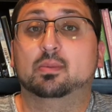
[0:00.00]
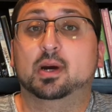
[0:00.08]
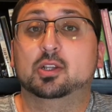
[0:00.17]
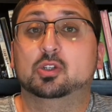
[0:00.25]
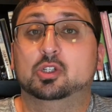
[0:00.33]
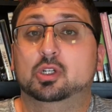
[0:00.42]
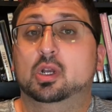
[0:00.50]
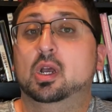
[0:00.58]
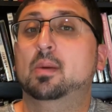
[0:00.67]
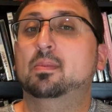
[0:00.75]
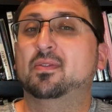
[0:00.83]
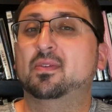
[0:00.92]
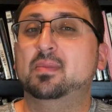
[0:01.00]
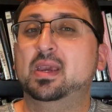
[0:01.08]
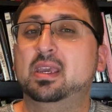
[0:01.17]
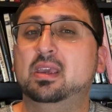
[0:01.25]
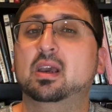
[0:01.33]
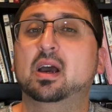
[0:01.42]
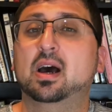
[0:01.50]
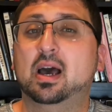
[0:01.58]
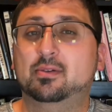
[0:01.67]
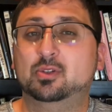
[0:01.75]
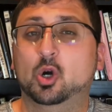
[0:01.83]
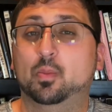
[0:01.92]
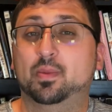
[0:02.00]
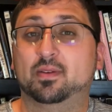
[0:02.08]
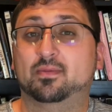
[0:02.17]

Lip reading: much. But for me, I was hoping